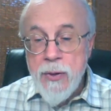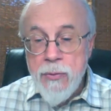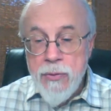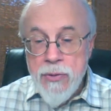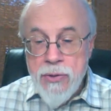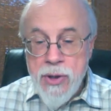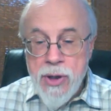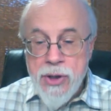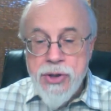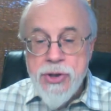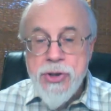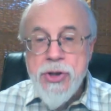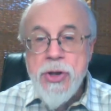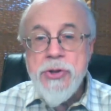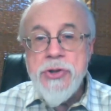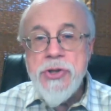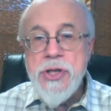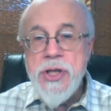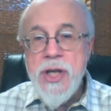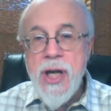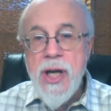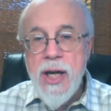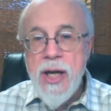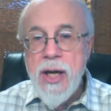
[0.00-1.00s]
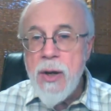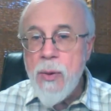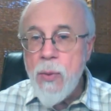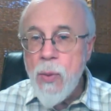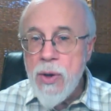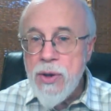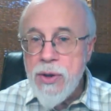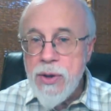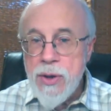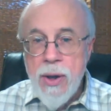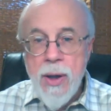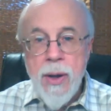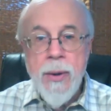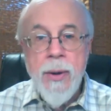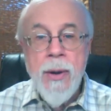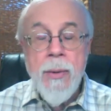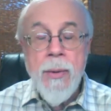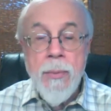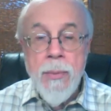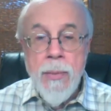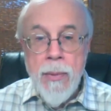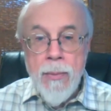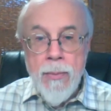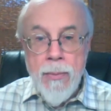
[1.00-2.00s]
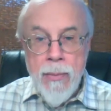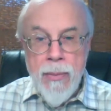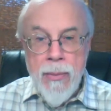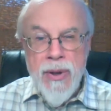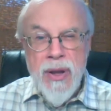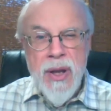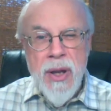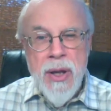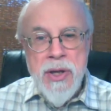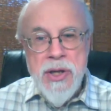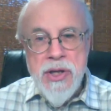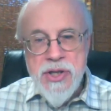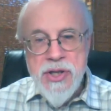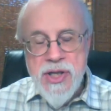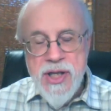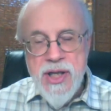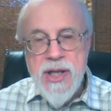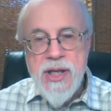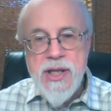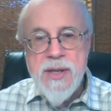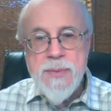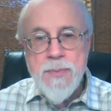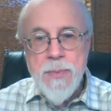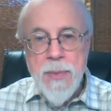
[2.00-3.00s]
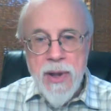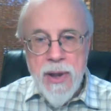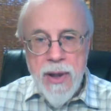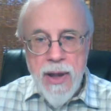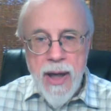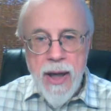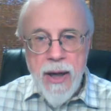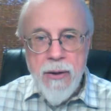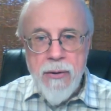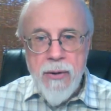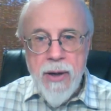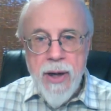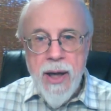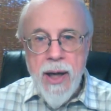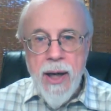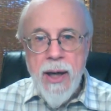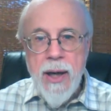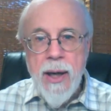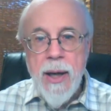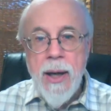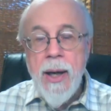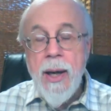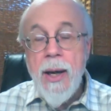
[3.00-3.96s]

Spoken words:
associated with the disease malaria,